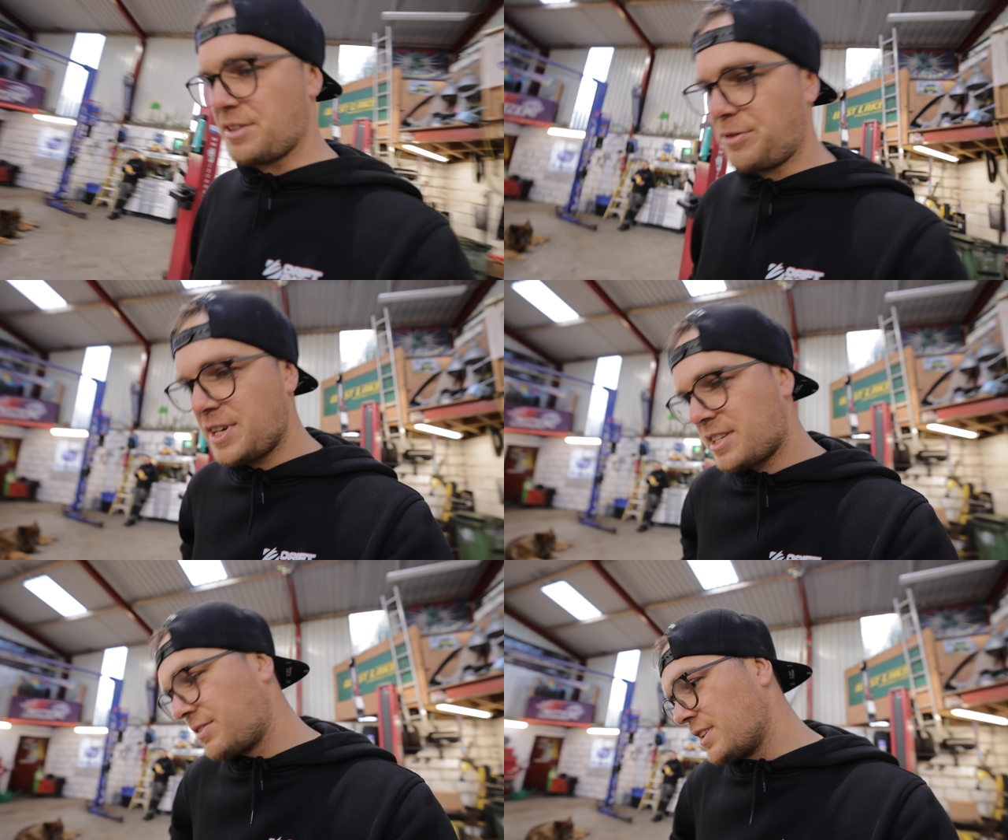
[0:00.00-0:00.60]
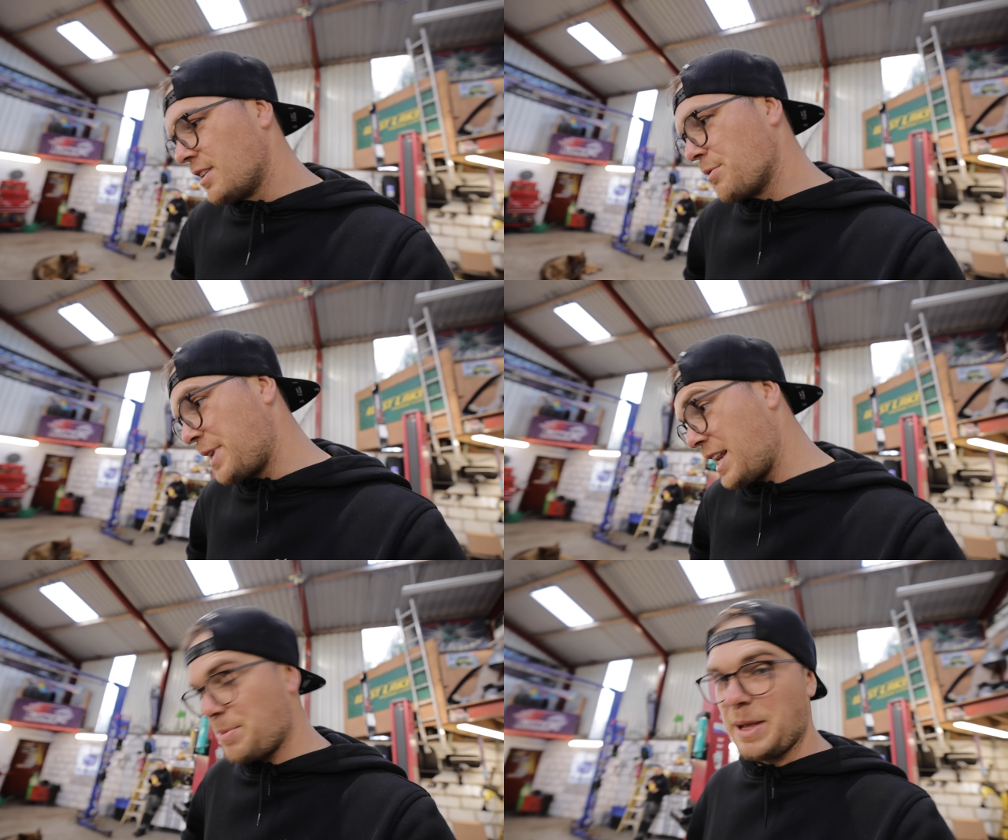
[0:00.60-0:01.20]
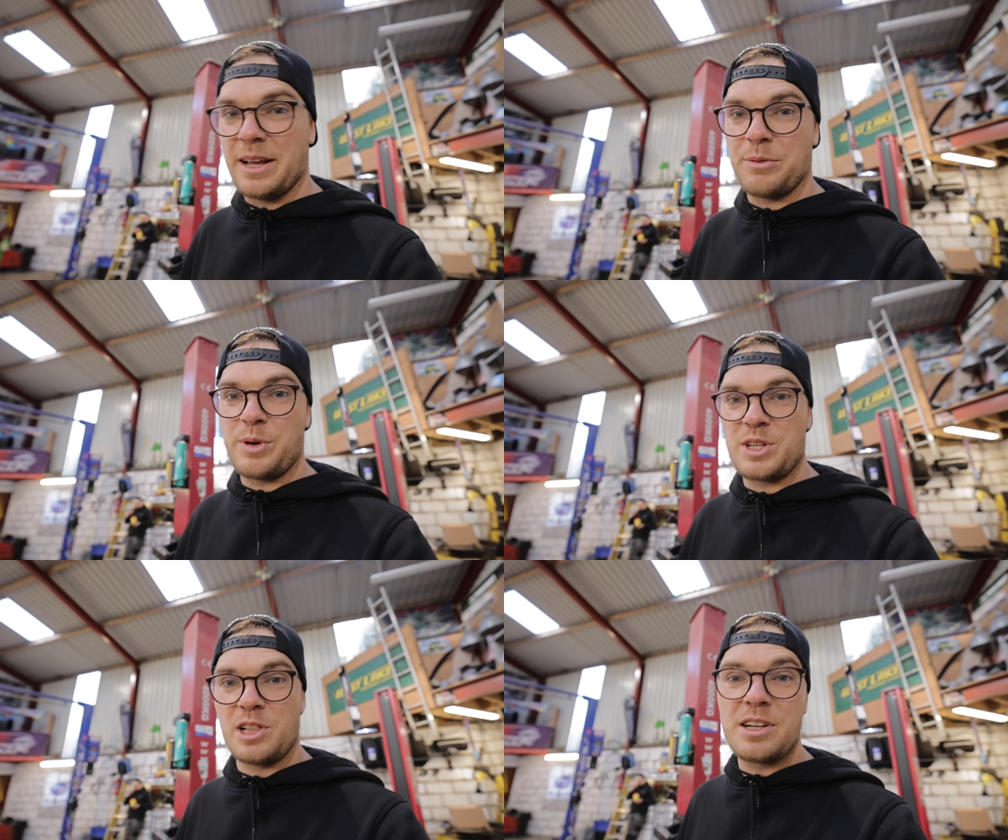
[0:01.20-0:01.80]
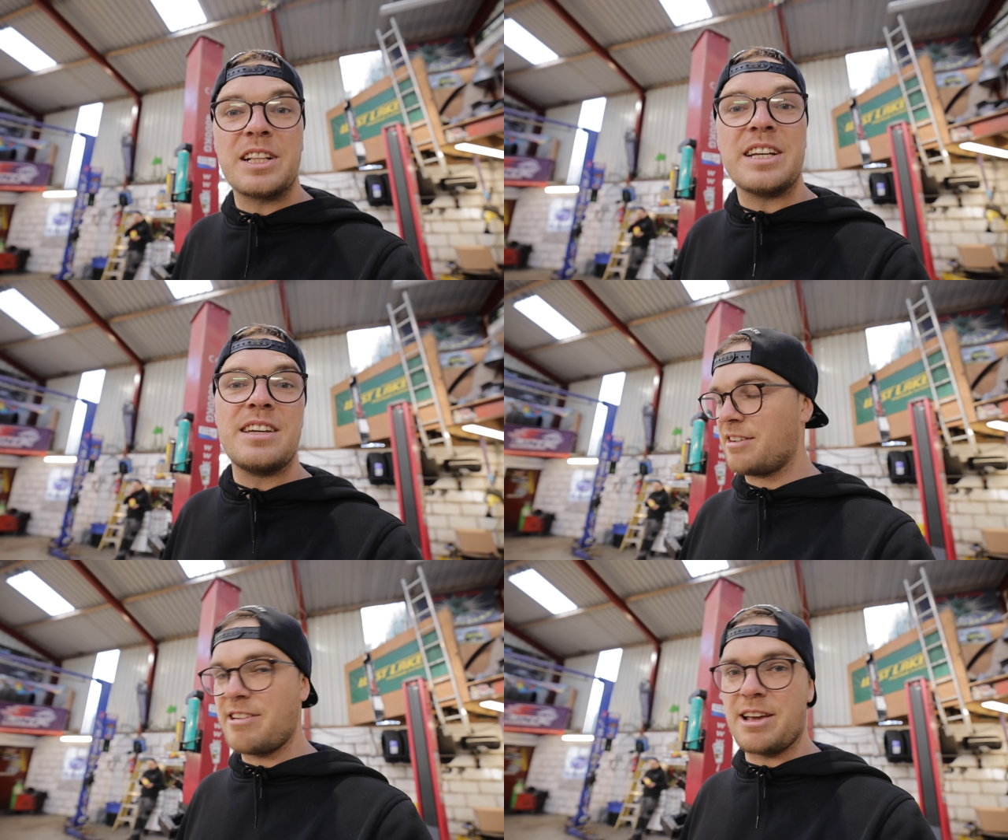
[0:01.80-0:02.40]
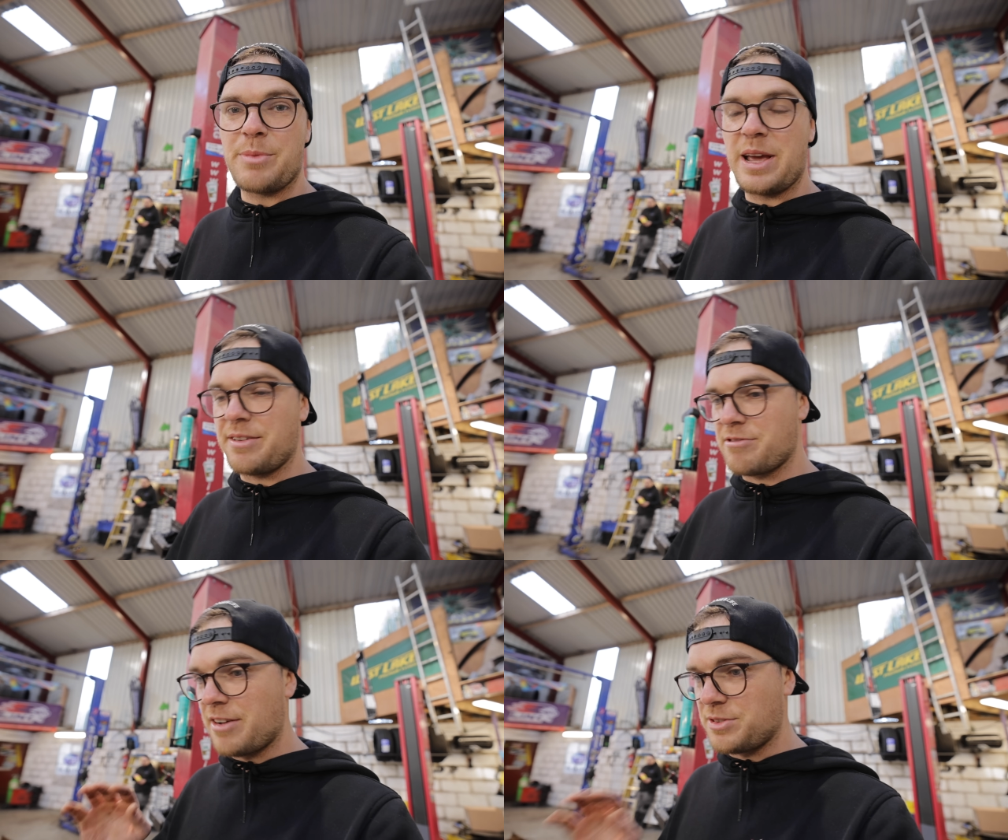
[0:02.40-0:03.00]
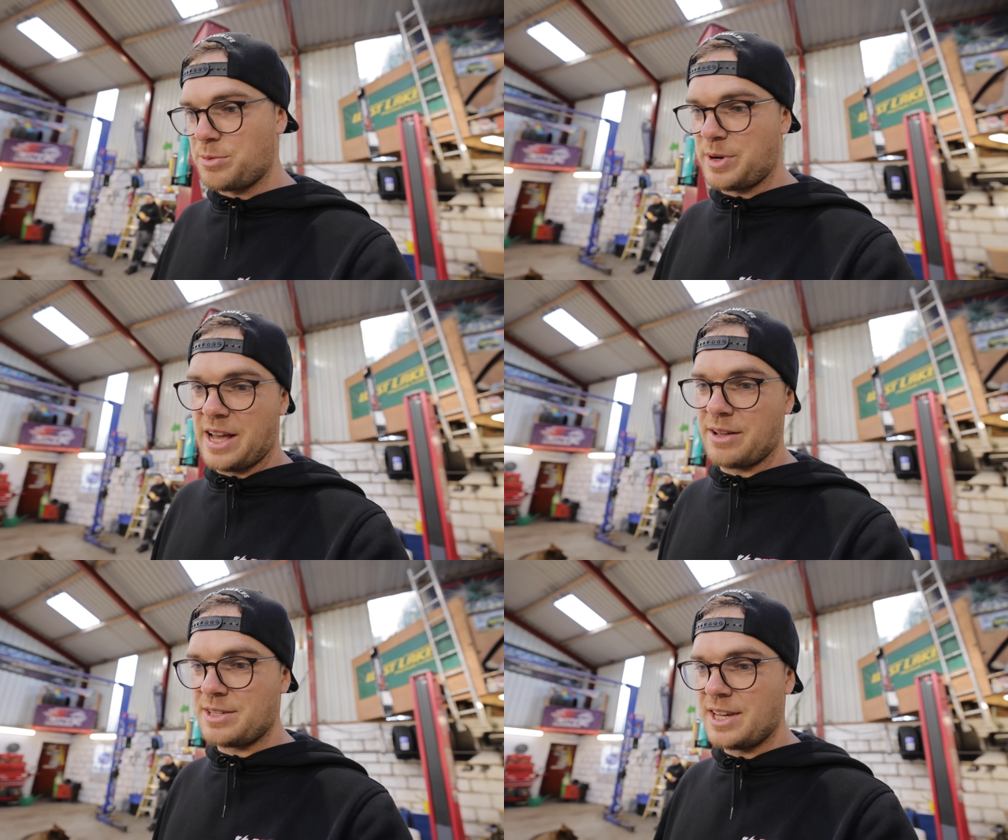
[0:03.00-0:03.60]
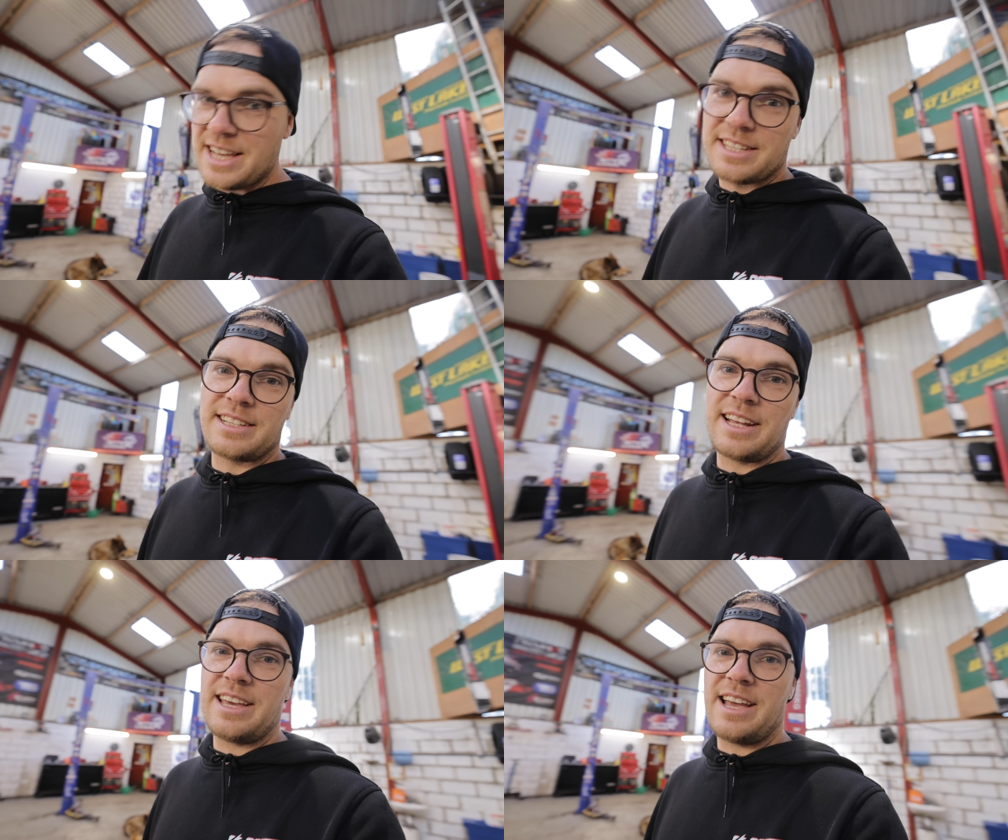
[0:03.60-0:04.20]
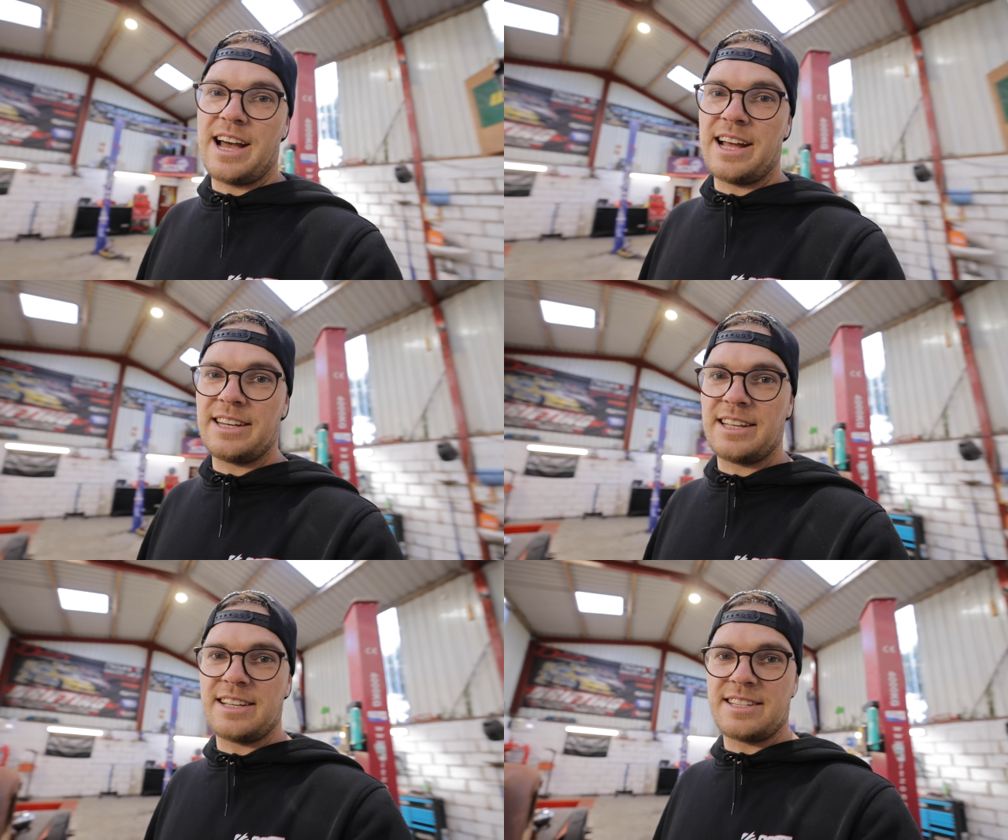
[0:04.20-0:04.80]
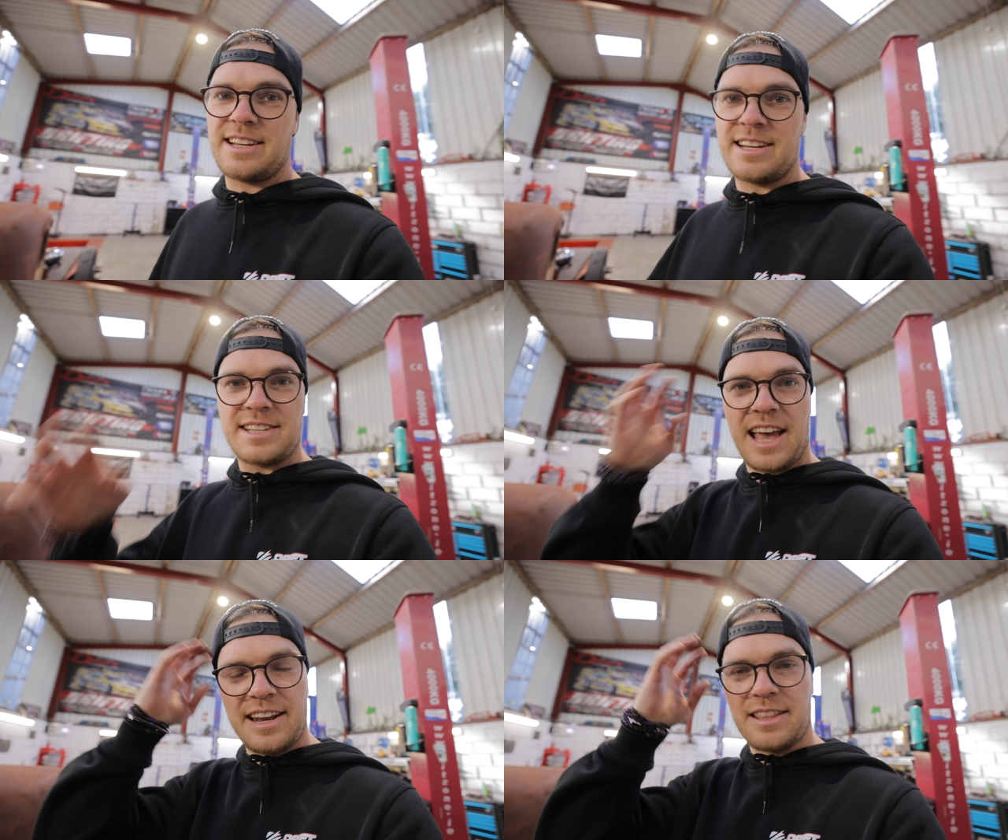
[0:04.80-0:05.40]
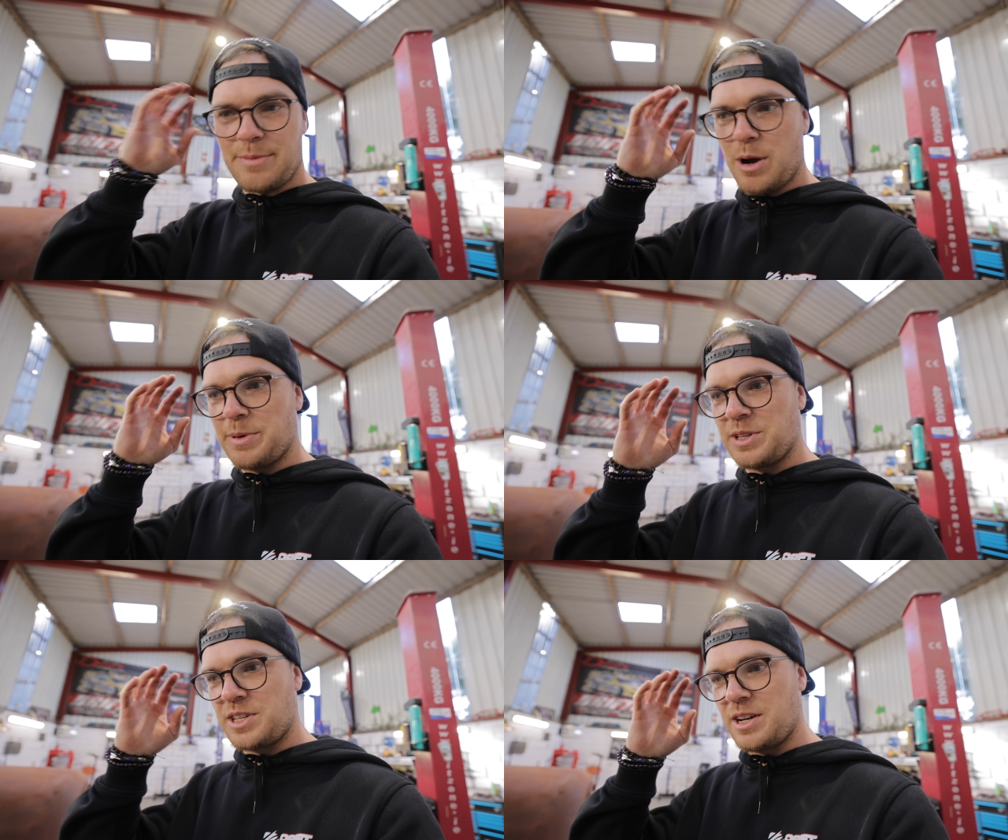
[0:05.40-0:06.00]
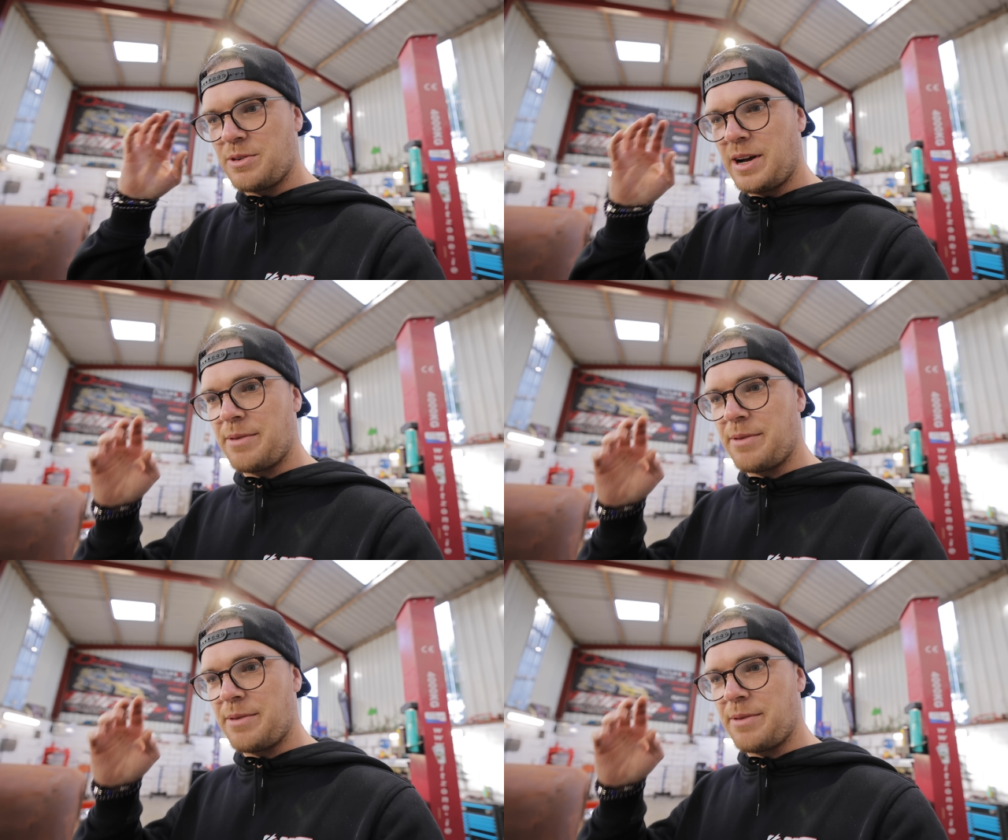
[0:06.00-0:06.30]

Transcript: so first of all, we need a plan, which luckily Craig and Wayne have crafted one out yesterday, and it's in his head at the moment, so